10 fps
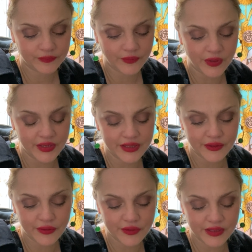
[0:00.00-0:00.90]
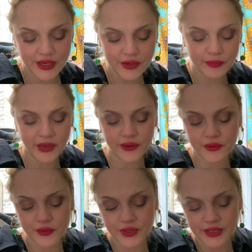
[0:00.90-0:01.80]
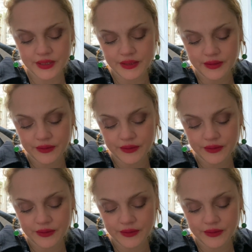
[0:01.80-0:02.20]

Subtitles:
You didn't sort of set your boundaries